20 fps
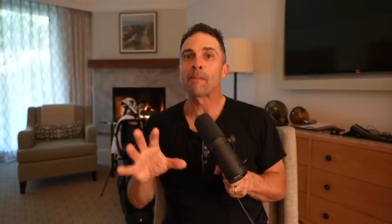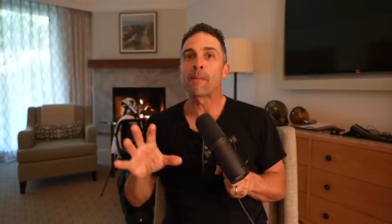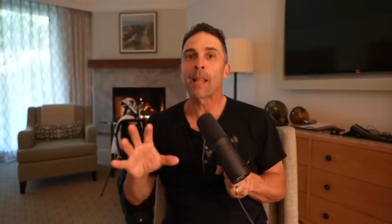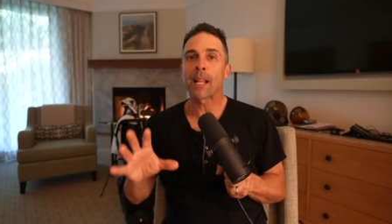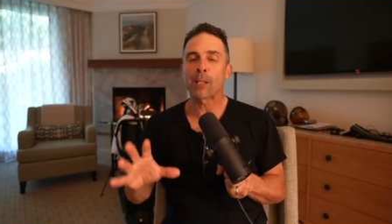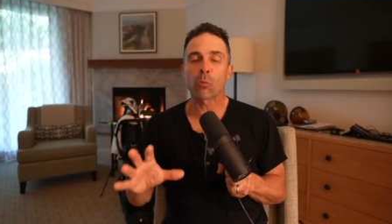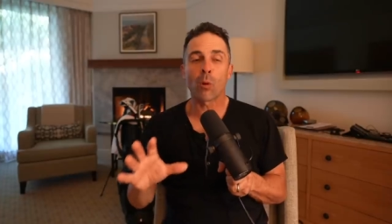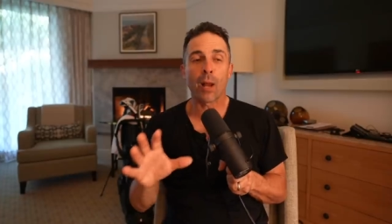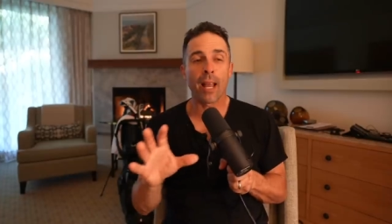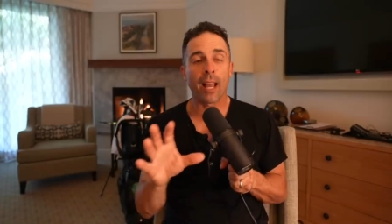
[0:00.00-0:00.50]

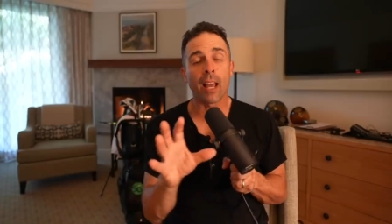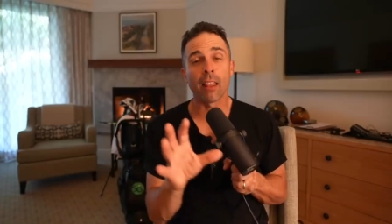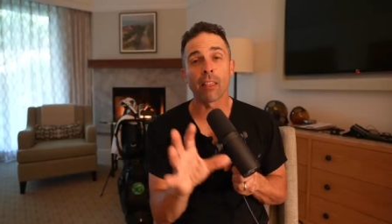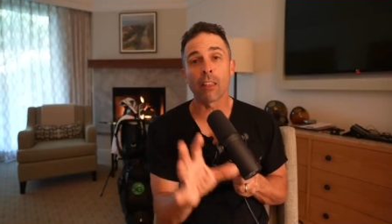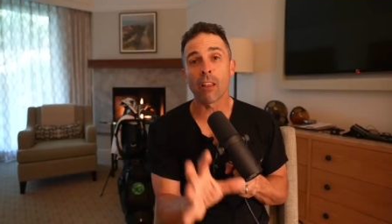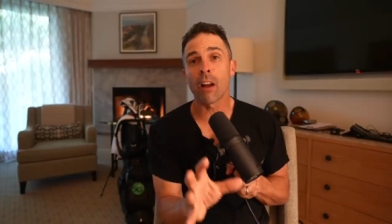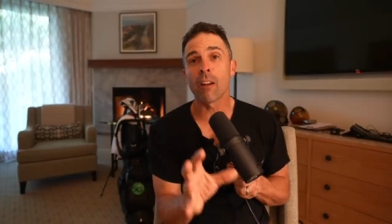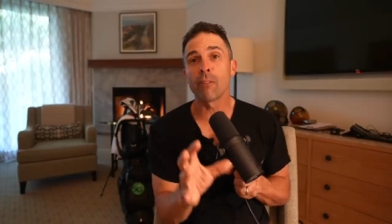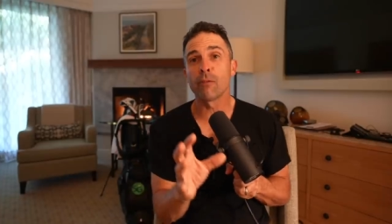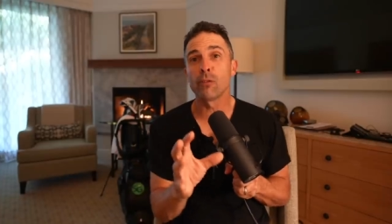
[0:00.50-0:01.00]
That's why I
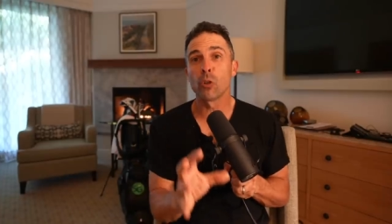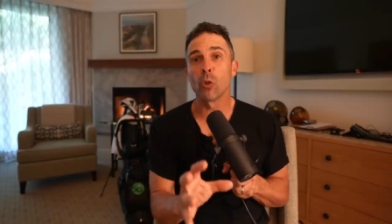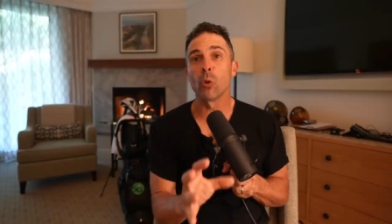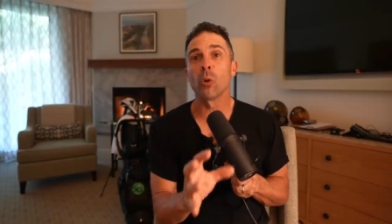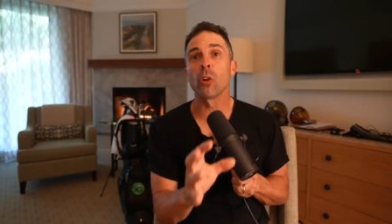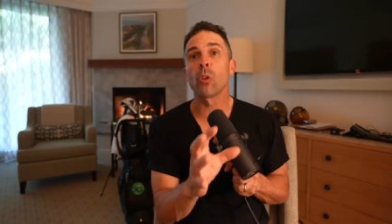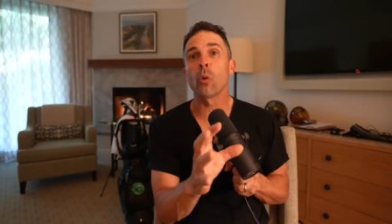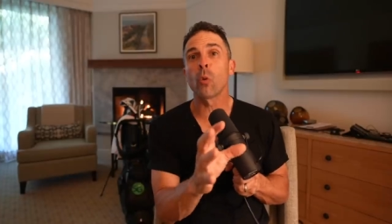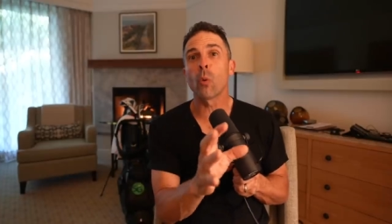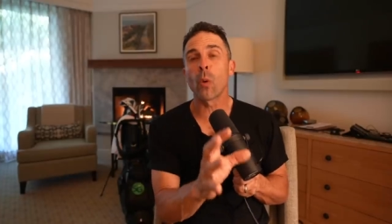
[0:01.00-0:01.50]
love
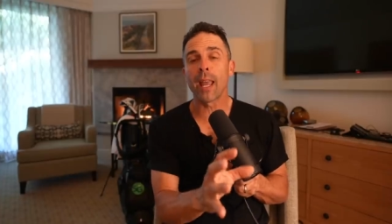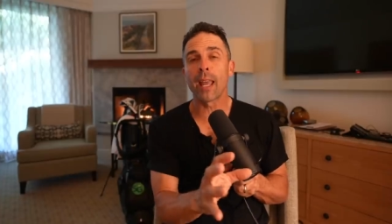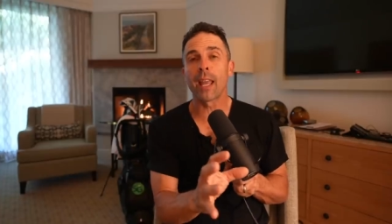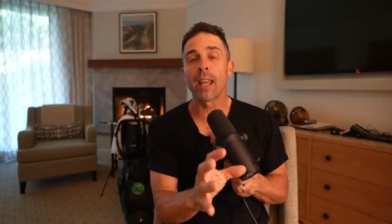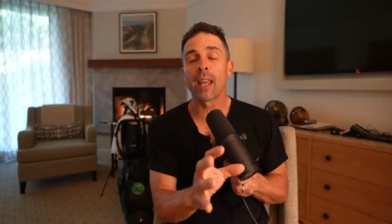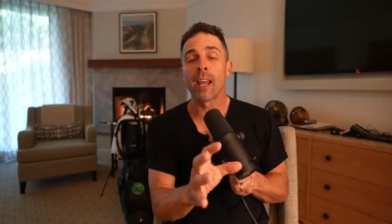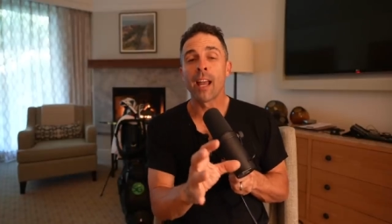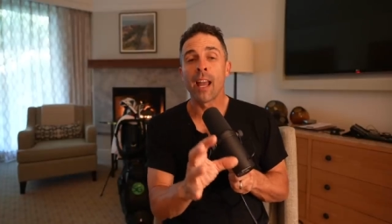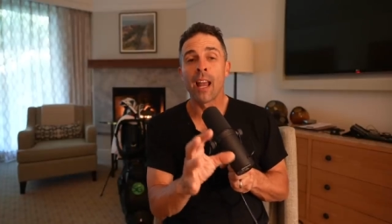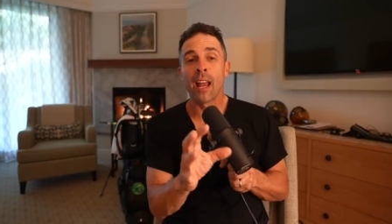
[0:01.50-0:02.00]
doing the
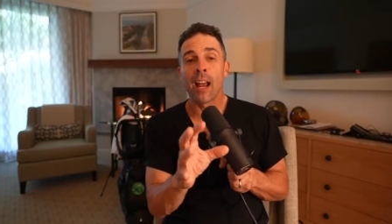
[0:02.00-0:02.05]
way